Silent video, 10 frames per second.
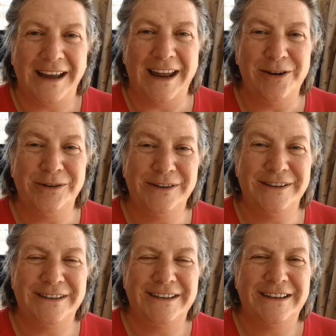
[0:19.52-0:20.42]
Hello.
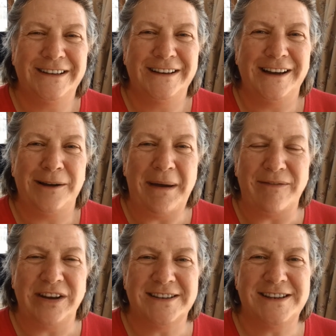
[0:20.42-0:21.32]
I'm
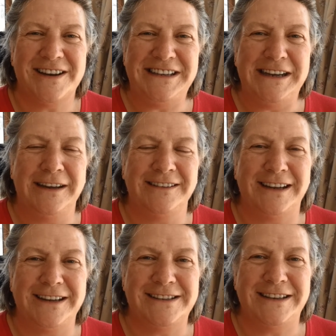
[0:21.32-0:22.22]
having a tidying
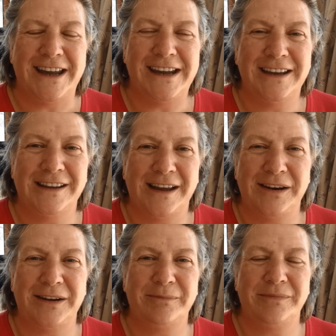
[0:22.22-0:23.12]
day today,
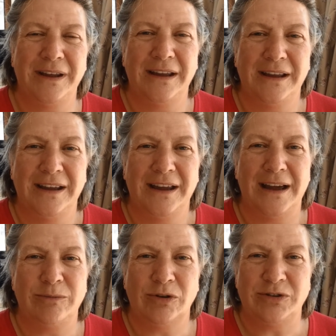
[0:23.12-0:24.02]
and I'm
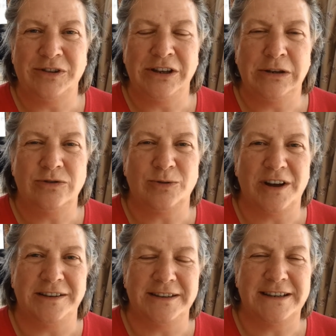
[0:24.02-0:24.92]
not doing the usual
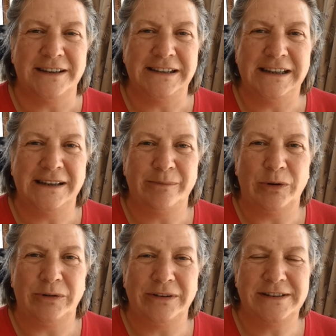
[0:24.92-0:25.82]
kind of tidying. I'm
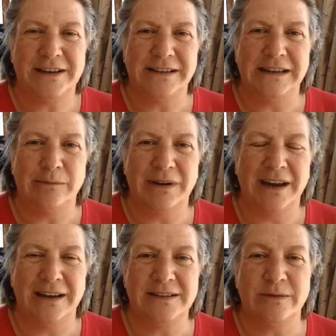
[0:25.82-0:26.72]
not tidying my
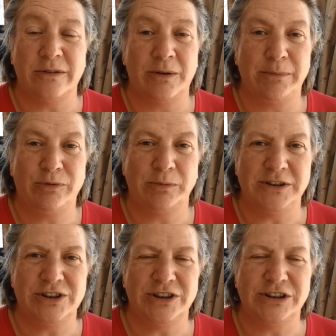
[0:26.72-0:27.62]
house, although I
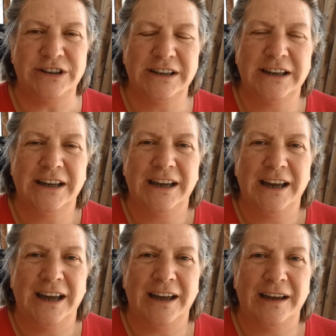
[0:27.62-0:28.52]
probably should.
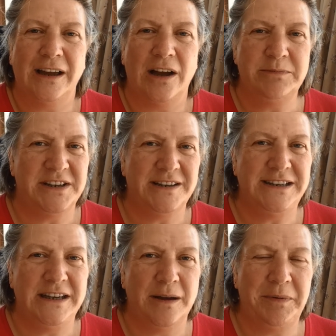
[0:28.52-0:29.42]
I'm
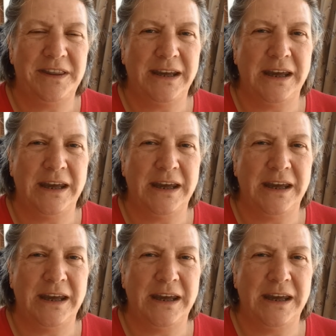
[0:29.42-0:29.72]
tidying up in the